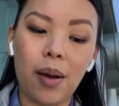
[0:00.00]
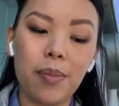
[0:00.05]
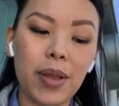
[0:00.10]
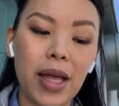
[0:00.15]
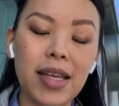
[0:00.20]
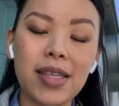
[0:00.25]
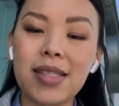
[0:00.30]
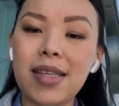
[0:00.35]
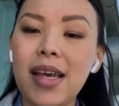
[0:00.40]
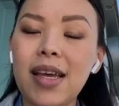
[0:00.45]

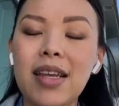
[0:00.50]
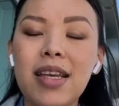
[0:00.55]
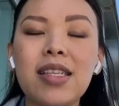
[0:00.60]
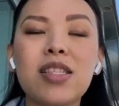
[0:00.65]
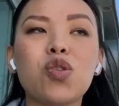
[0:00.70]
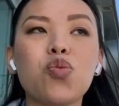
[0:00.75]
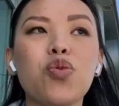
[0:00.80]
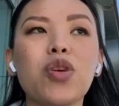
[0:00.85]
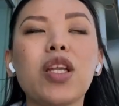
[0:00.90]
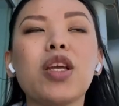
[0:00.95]
They said
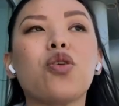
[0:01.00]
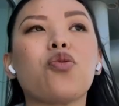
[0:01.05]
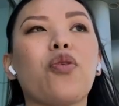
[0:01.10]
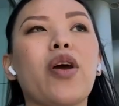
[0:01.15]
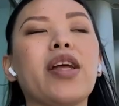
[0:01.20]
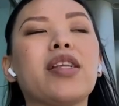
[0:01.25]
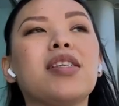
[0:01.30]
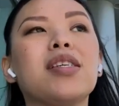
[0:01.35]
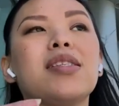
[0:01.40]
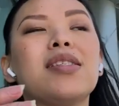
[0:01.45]
it's really
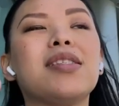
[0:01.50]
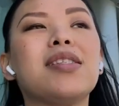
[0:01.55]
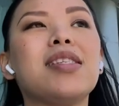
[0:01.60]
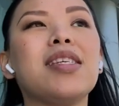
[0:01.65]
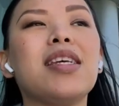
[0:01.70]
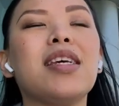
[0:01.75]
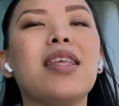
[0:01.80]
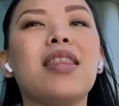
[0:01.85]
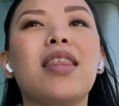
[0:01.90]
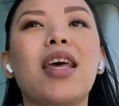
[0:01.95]
great to
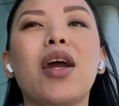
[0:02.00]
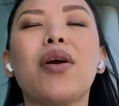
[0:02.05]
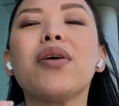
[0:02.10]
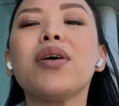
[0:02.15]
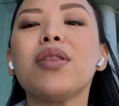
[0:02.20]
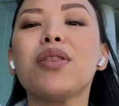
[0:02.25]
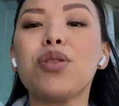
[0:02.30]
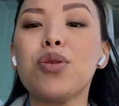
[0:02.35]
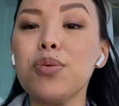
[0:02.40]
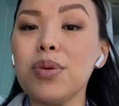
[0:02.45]
see their
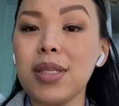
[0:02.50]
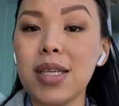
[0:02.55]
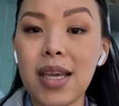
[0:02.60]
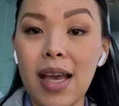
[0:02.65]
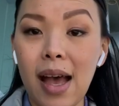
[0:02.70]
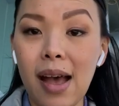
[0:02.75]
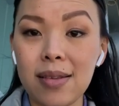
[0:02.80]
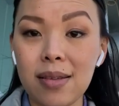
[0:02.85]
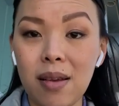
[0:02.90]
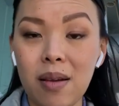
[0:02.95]

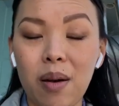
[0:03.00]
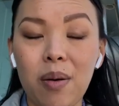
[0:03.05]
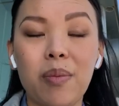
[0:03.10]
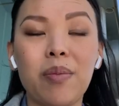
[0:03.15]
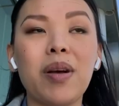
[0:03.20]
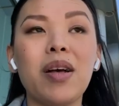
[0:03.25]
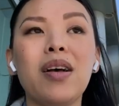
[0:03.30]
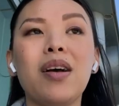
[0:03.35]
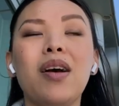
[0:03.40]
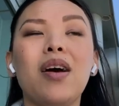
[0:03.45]

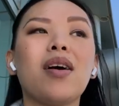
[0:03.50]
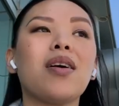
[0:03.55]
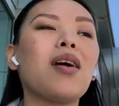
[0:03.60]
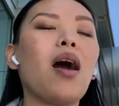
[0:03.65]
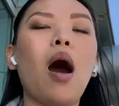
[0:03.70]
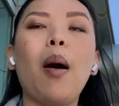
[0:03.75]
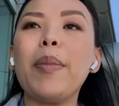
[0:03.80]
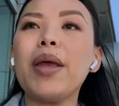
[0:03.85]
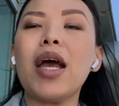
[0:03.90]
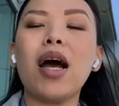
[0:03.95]
enthusiasm
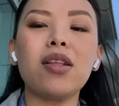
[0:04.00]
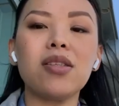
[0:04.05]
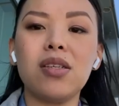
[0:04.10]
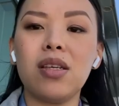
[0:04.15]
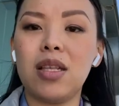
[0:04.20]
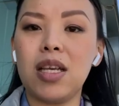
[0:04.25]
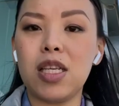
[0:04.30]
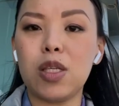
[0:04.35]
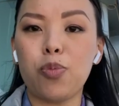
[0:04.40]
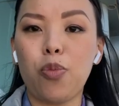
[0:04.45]
coming
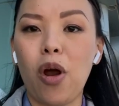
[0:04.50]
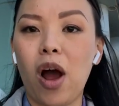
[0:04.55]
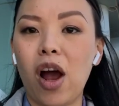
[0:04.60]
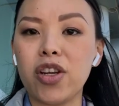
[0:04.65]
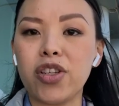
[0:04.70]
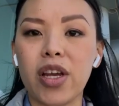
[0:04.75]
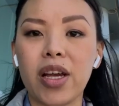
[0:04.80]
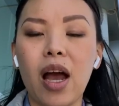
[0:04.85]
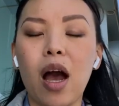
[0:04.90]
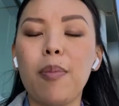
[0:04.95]
onto these
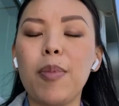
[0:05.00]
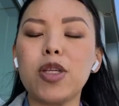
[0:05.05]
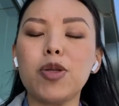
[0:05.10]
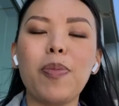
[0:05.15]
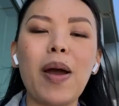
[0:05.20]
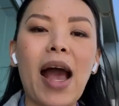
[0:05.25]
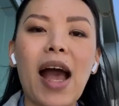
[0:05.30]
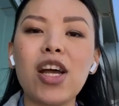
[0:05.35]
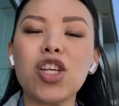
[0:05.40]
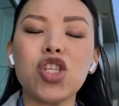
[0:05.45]
projects, how much
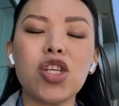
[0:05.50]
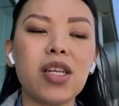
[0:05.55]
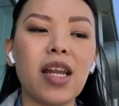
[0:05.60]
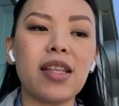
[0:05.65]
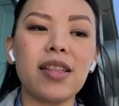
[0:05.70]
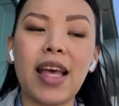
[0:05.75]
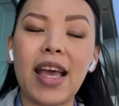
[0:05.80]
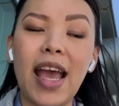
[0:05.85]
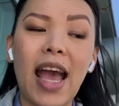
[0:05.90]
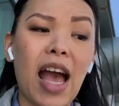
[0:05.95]
passion
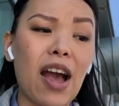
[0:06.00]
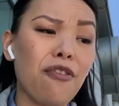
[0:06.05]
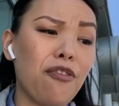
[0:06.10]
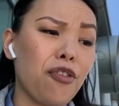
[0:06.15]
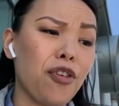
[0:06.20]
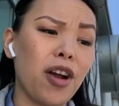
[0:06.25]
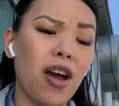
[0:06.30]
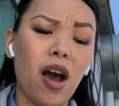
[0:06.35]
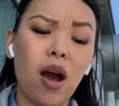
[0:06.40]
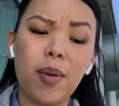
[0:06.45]
that they have
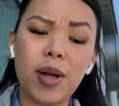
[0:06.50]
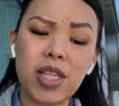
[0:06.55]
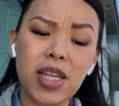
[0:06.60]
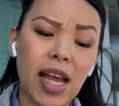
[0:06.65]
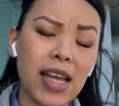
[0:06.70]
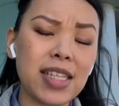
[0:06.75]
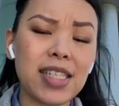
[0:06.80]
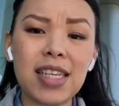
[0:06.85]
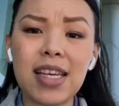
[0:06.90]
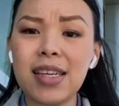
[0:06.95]
for it, how much
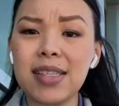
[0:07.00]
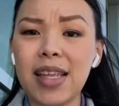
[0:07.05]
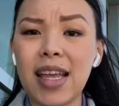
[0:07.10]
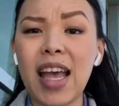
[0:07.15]
ideas